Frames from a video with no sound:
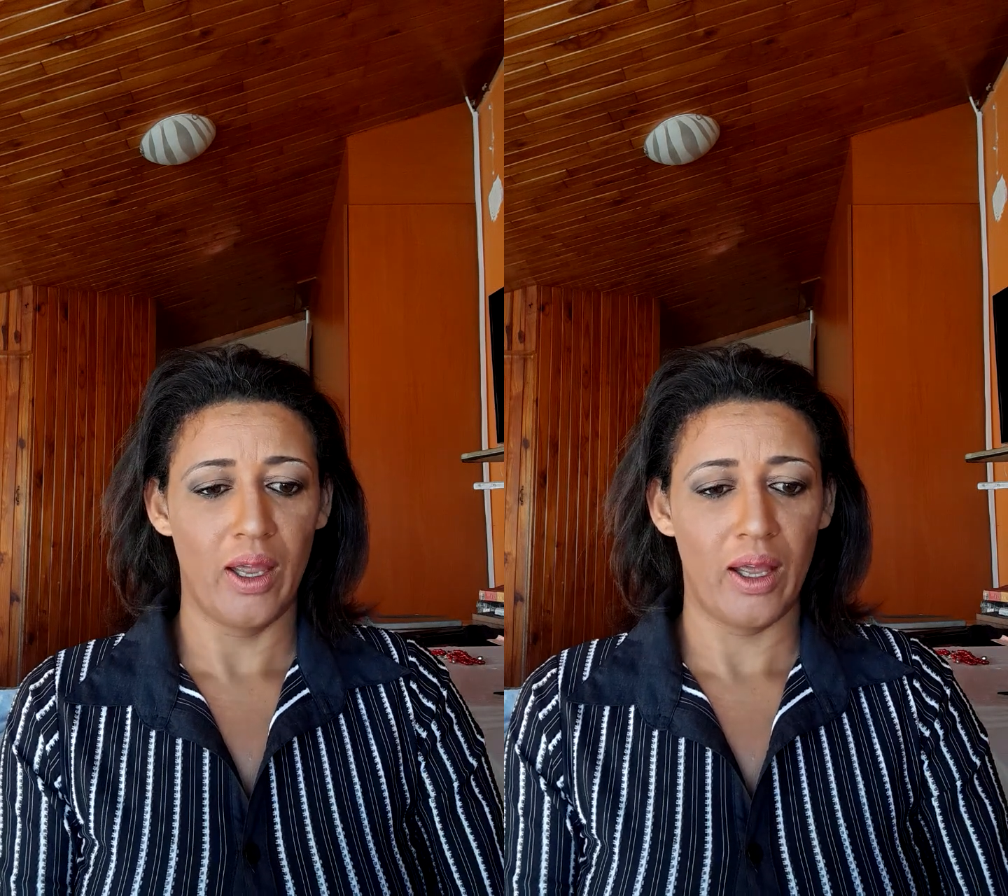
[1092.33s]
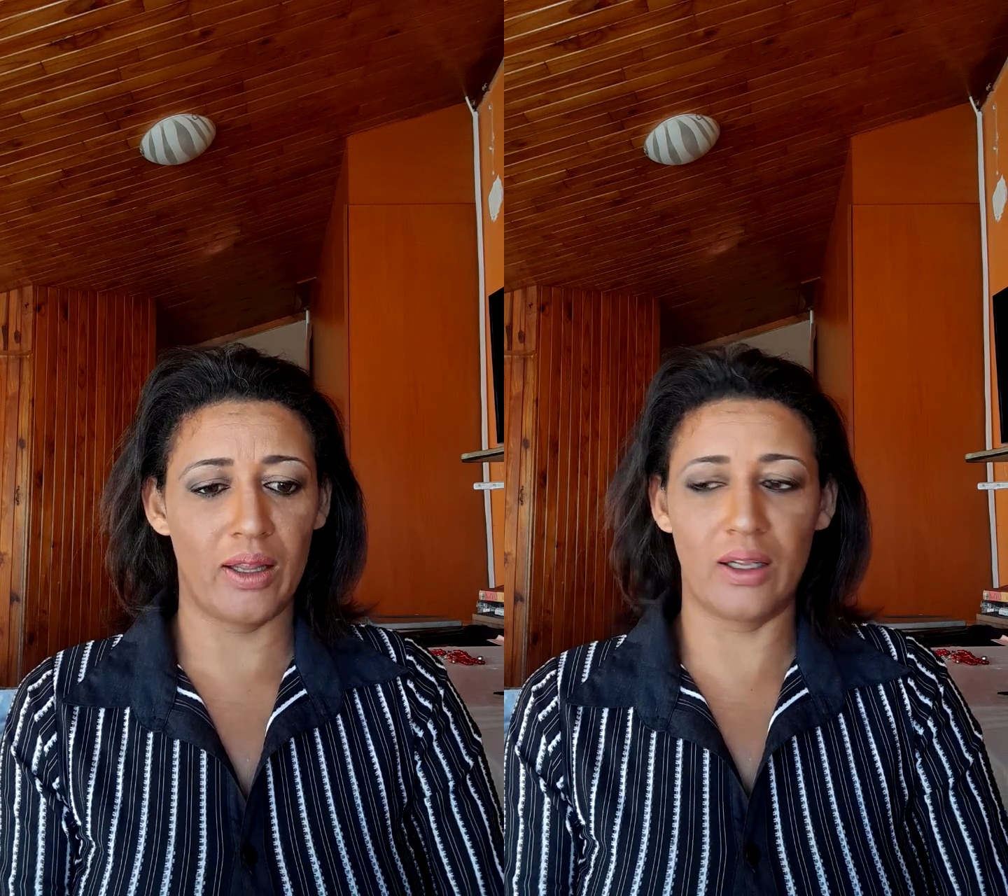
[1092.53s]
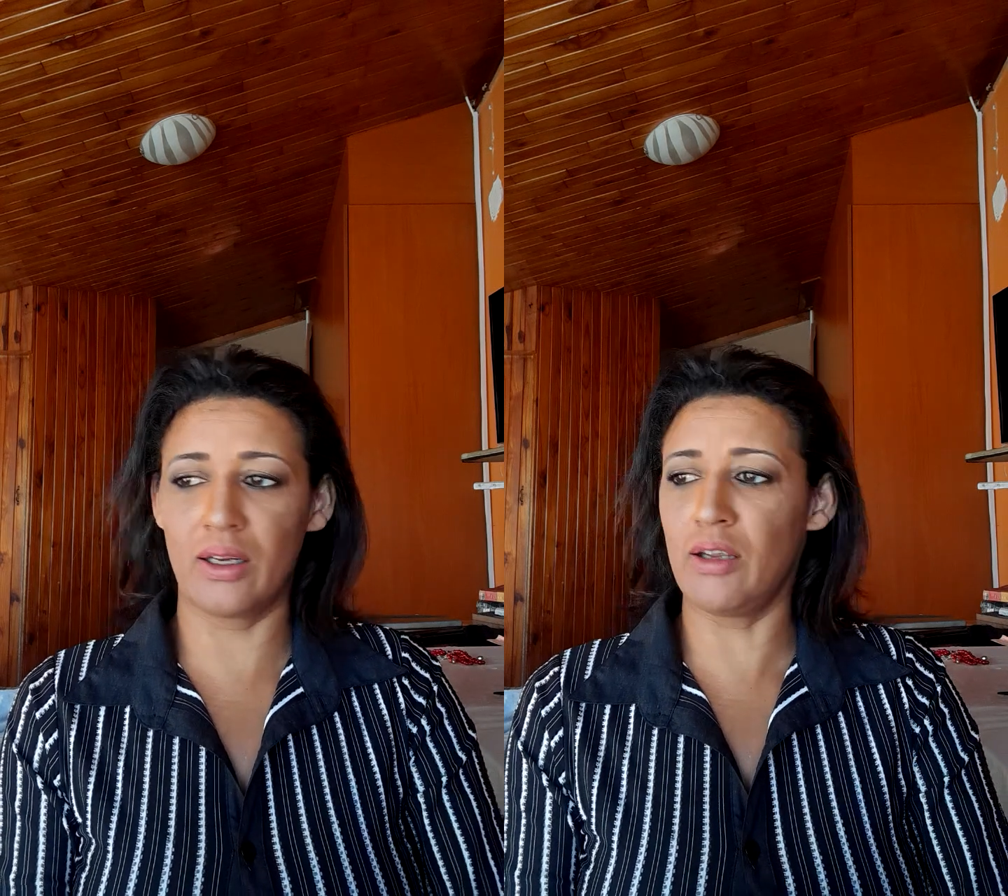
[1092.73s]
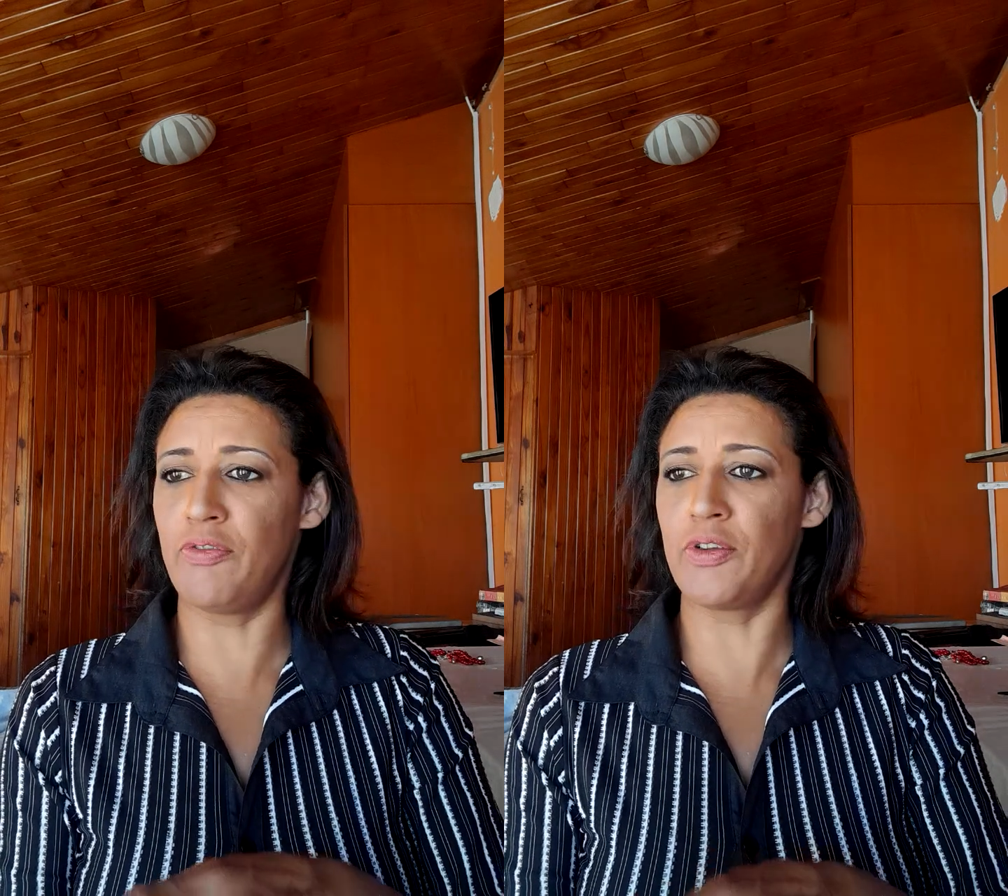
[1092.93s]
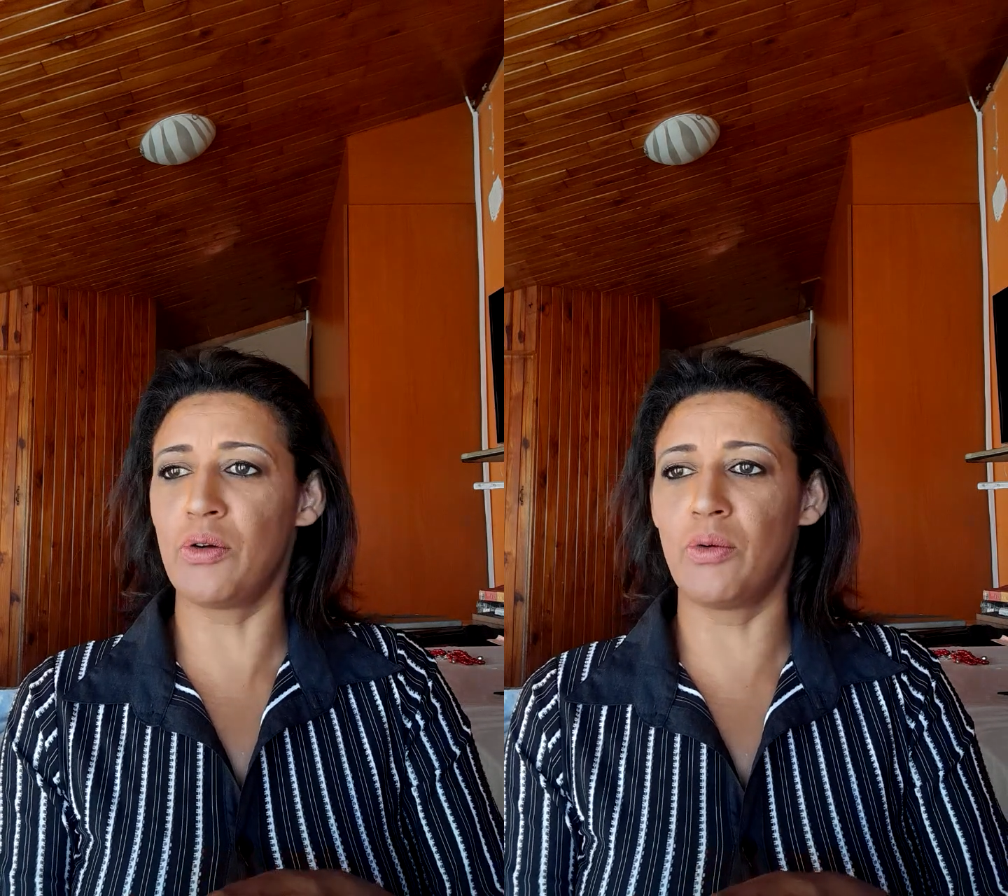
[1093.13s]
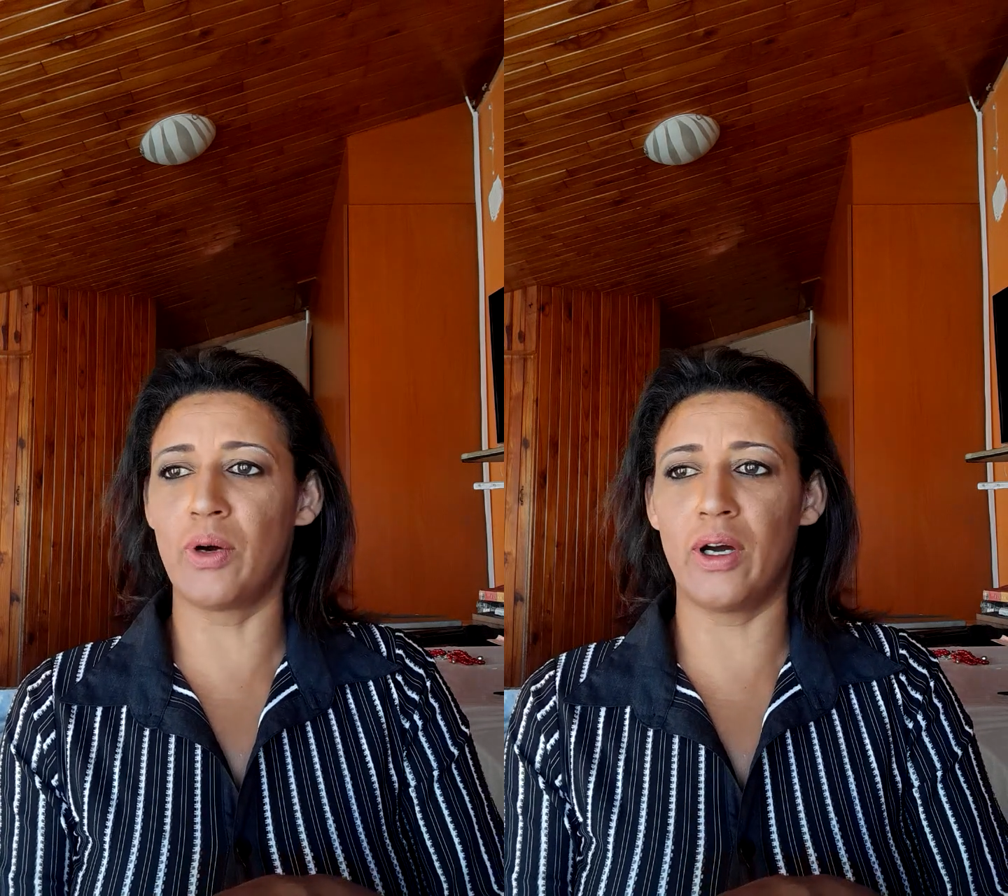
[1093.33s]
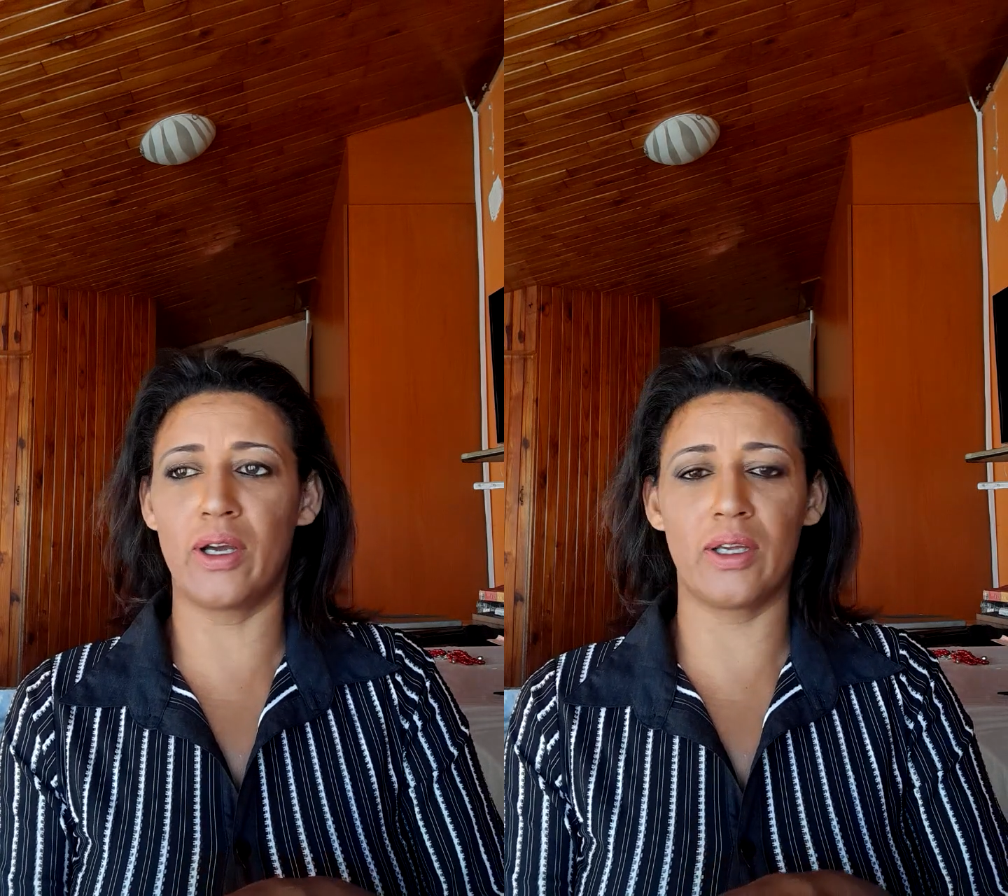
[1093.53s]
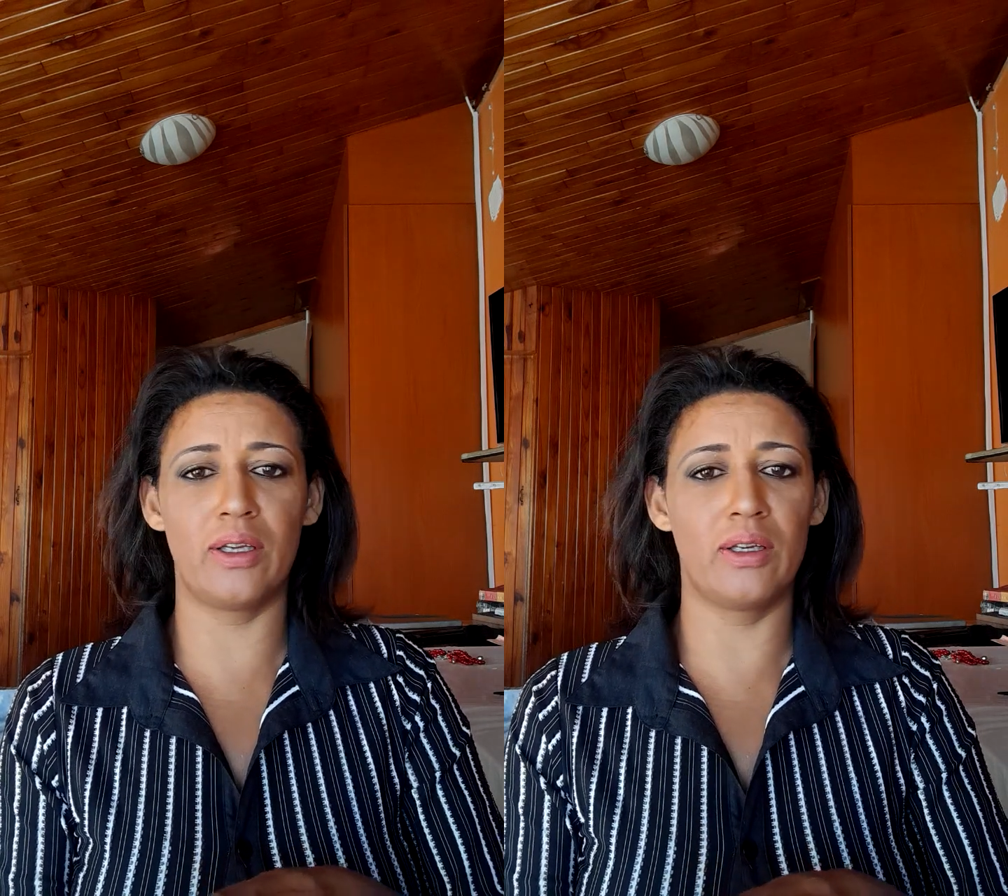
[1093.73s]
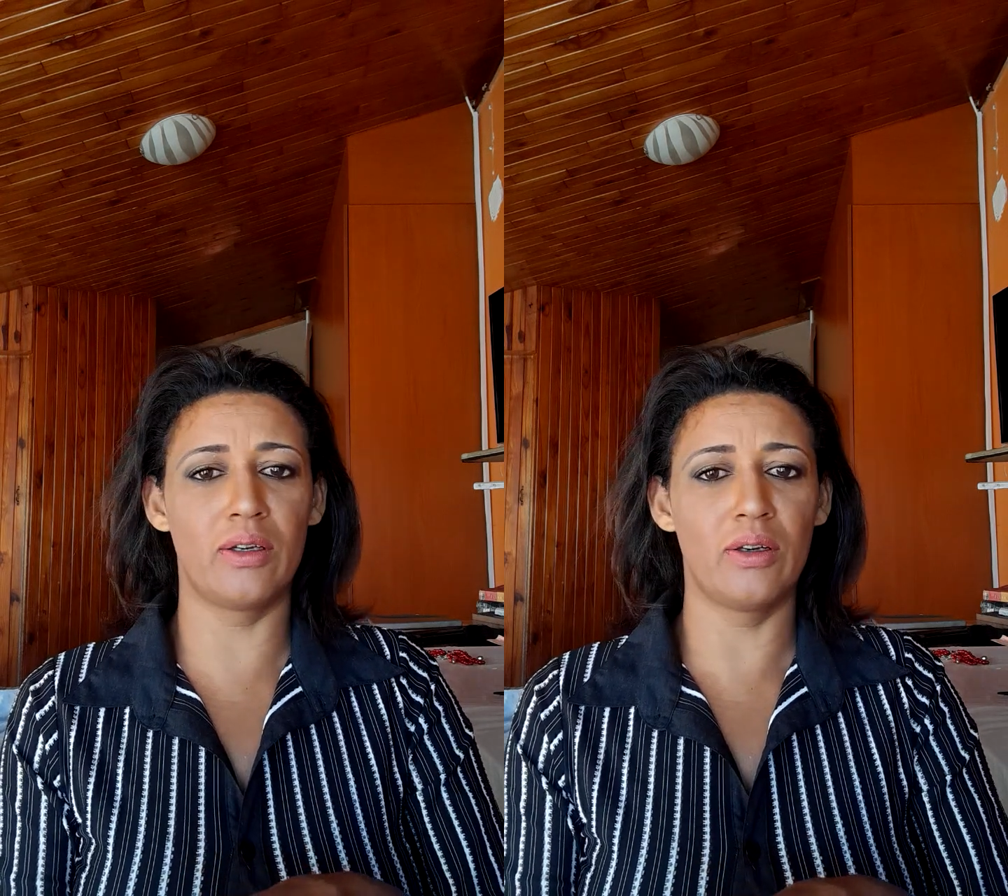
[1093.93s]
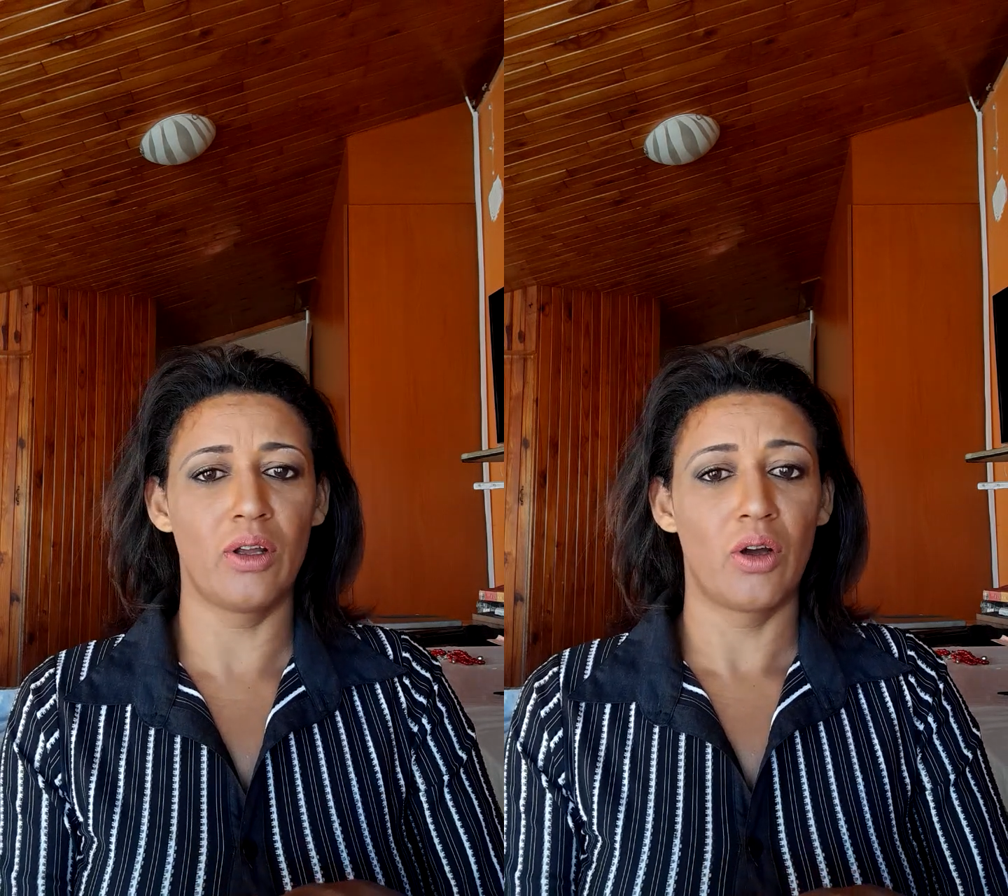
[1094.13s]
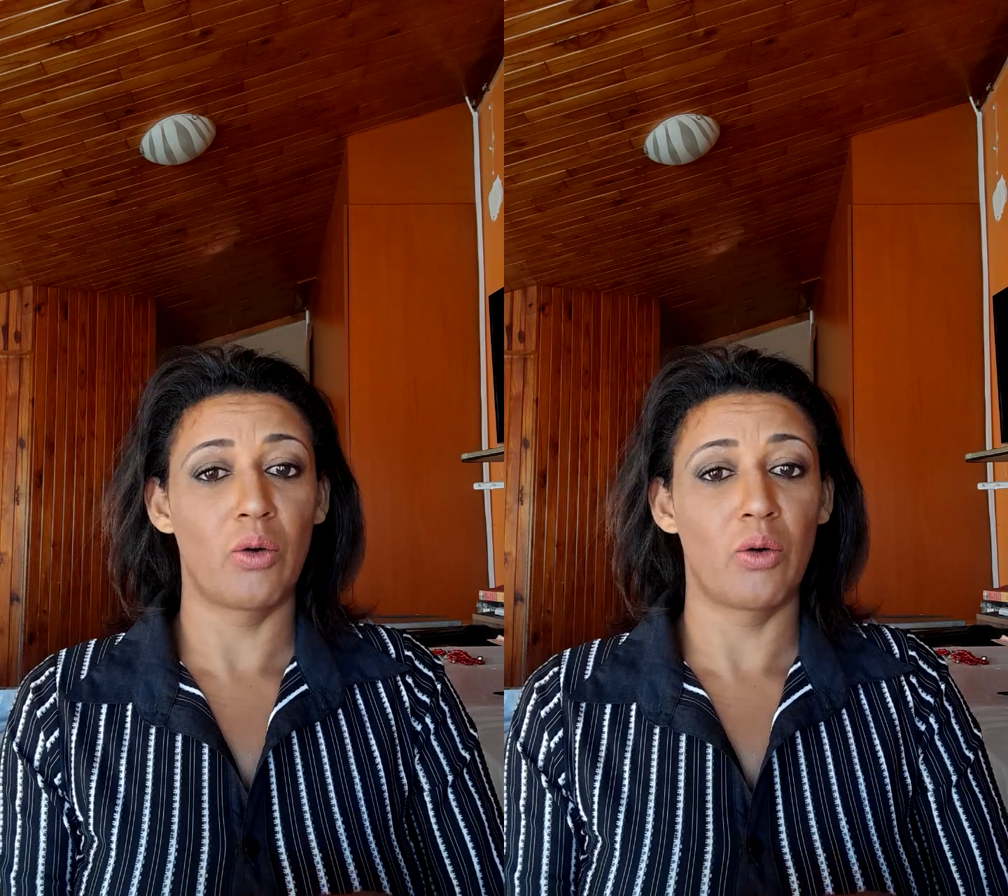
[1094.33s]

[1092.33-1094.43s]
And then if you were in